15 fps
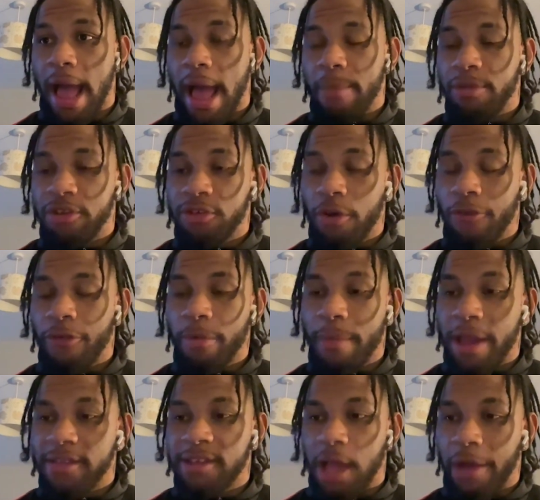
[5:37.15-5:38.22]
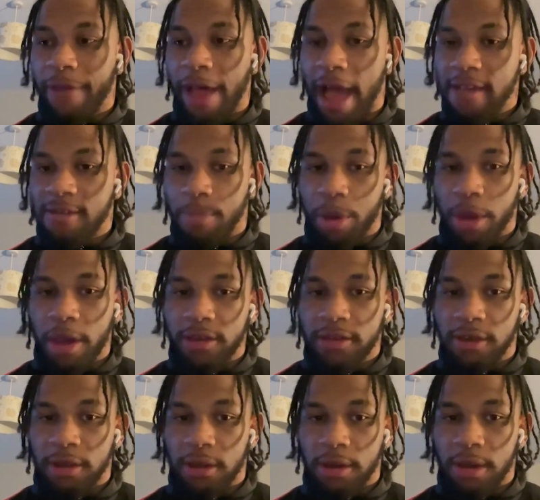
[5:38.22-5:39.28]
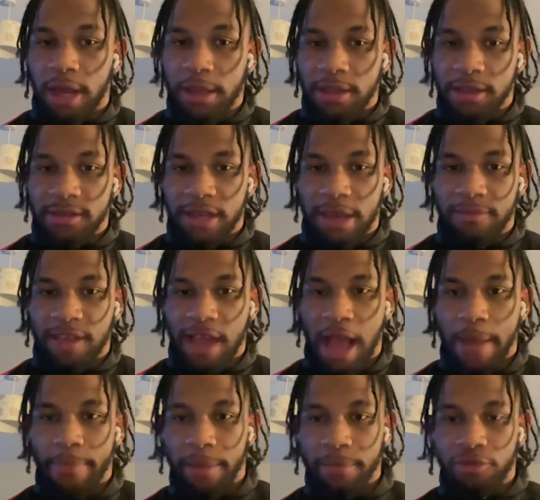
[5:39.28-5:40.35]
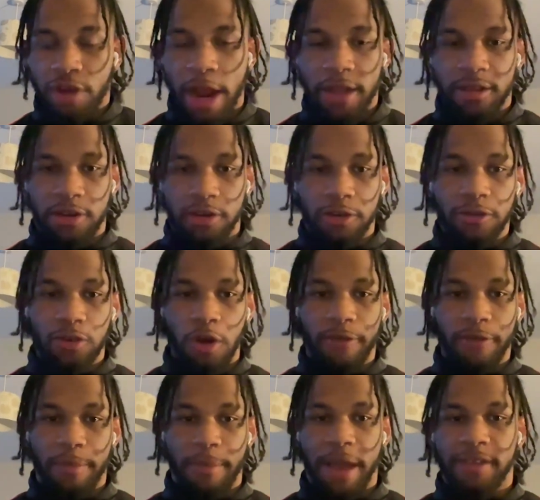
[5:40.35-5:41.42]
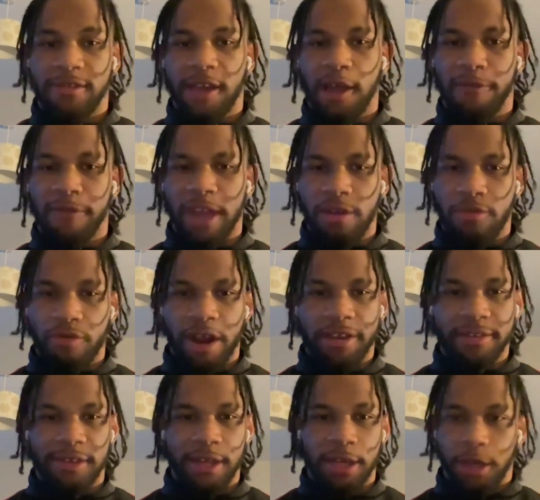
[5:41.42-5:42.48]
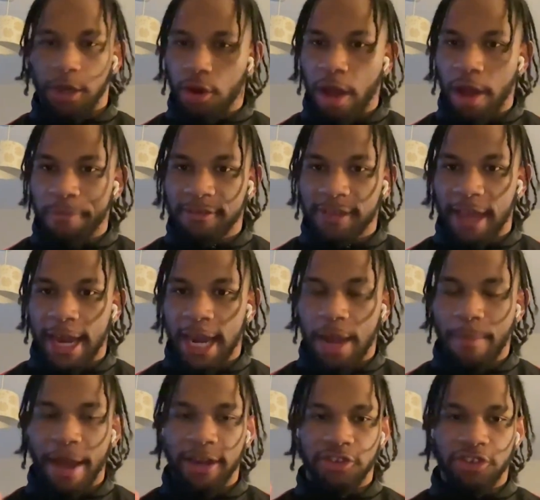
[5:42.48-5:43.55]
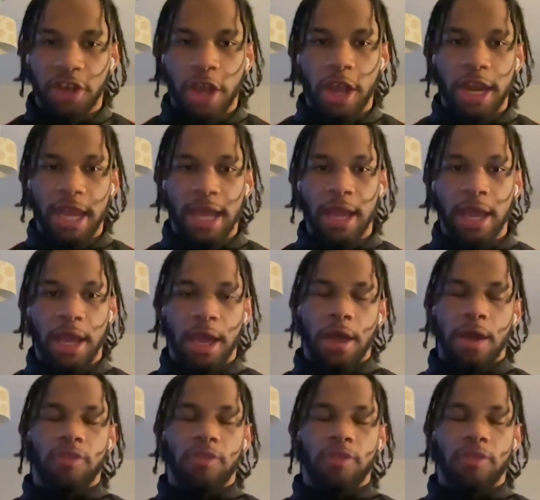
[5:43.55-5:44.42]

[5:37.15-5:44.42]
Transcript: I'm discovering myself as a person at the same time I'm trying to discover myself in wrestling. You know what I'm saying? And my journey